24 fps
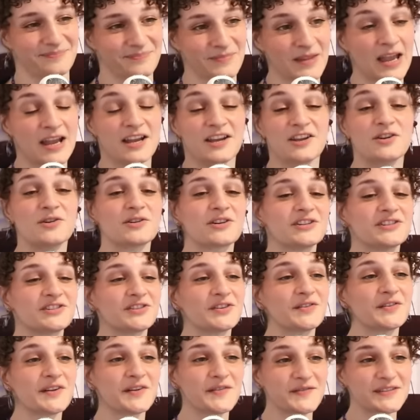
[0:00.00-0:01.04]
like, you know,
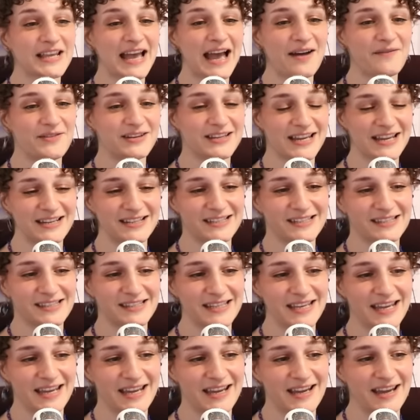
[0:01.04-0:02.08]
conservatives have a
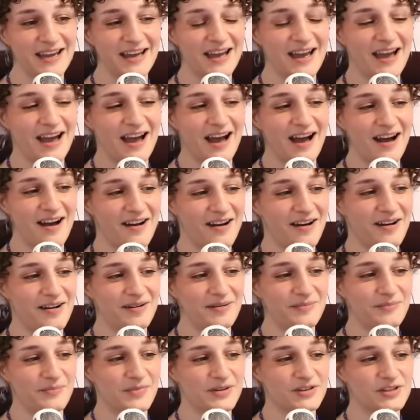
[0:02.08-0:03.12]
tendency
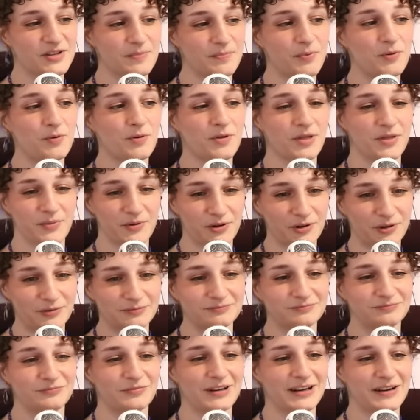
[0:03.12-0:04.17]
um to pull through
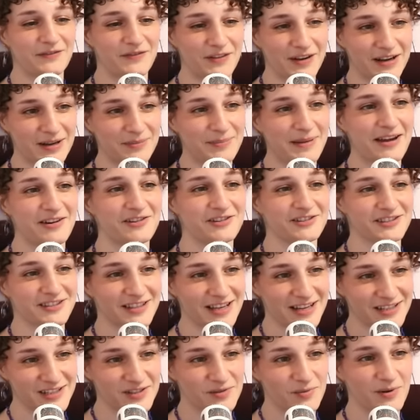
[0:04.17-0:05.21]
when it fucking matters.
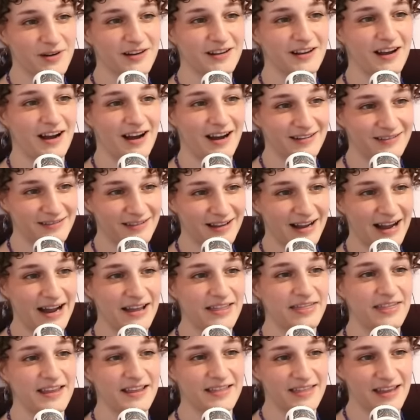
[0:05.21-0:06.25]
I swear to God. Like
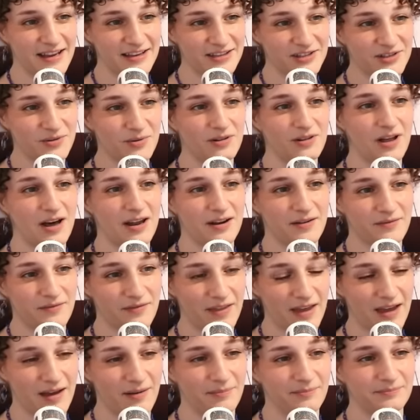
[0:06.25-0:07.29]
I think they do a lot of
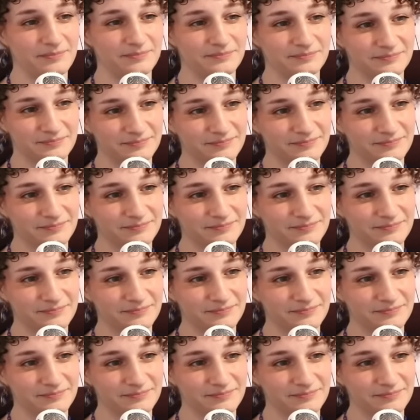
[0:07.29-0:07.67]
them